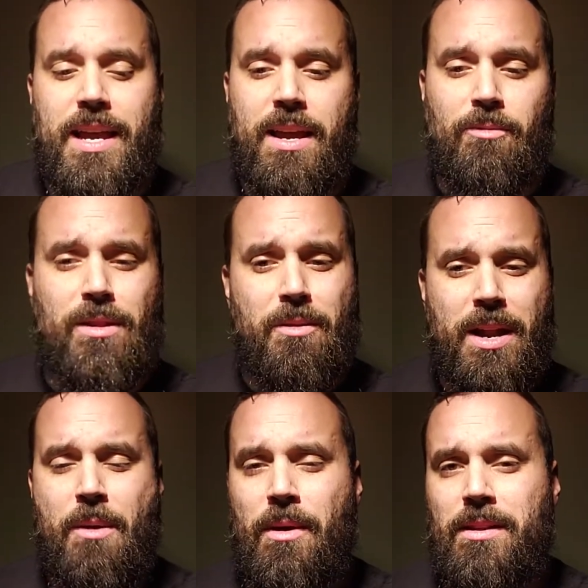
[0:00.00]
And really what
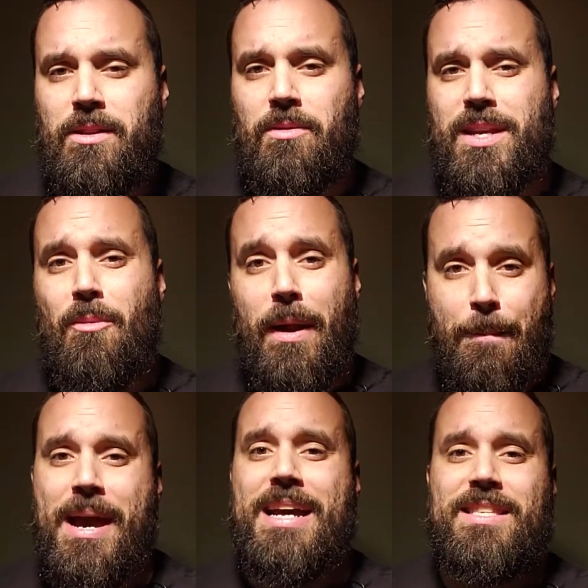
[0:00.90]
I want to do is I want to
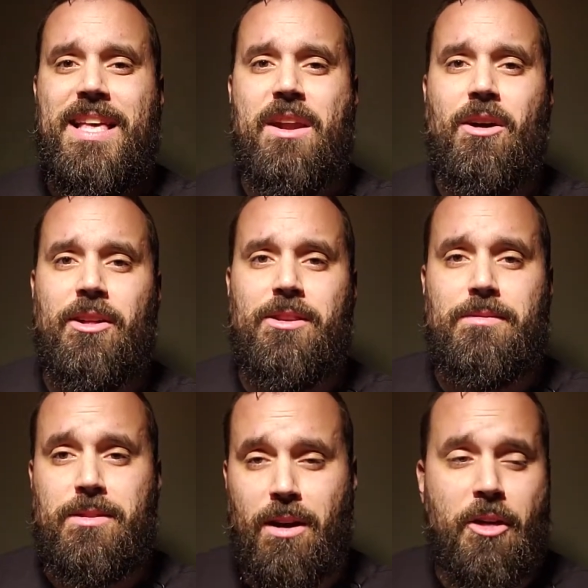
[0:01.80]
pass that on
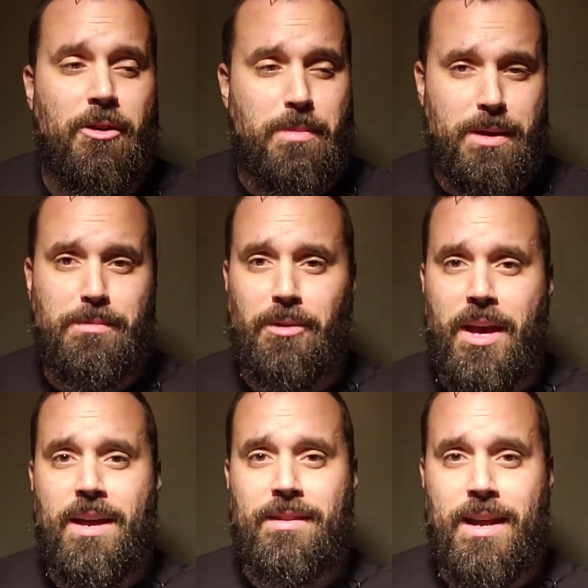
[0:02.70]
to other people
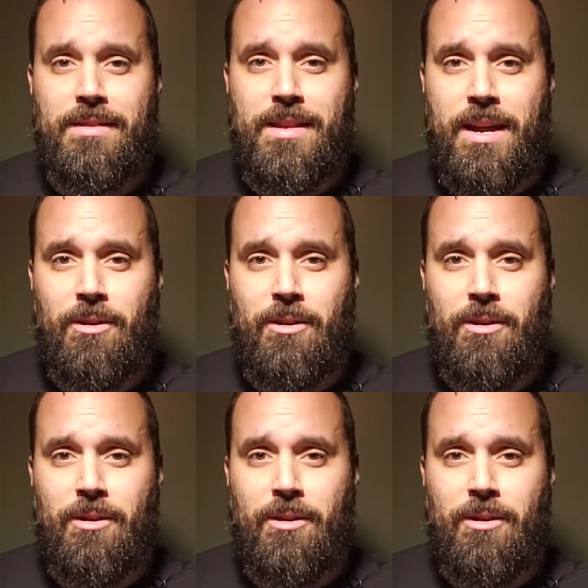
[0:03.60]
that